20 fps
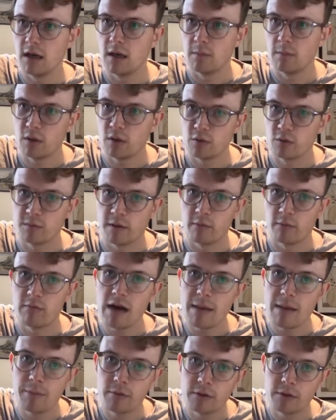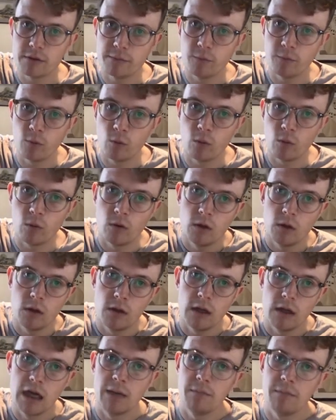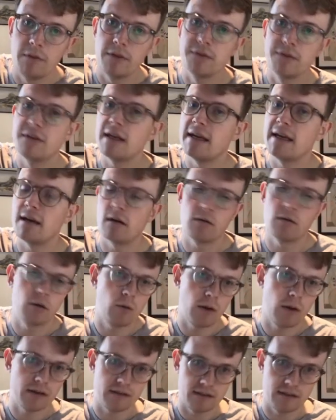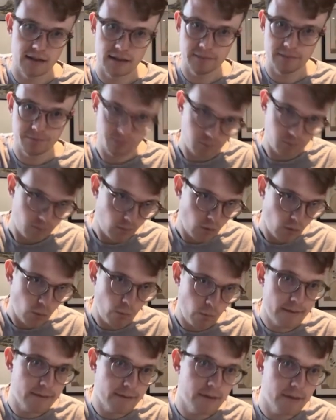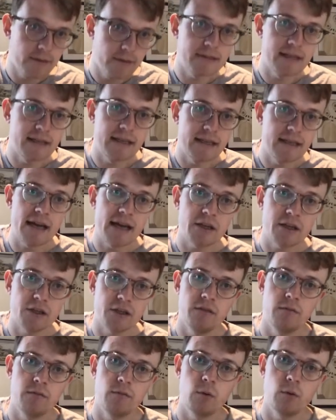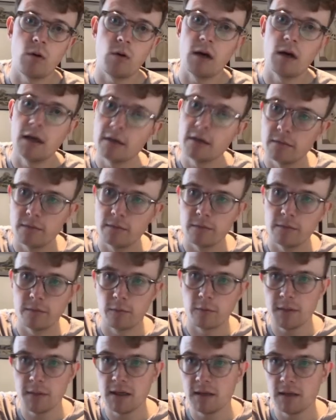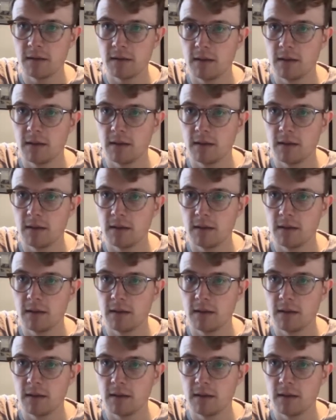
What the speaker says: Tells me the wrapper it's for, the date I requested it, whether there's any action required from me.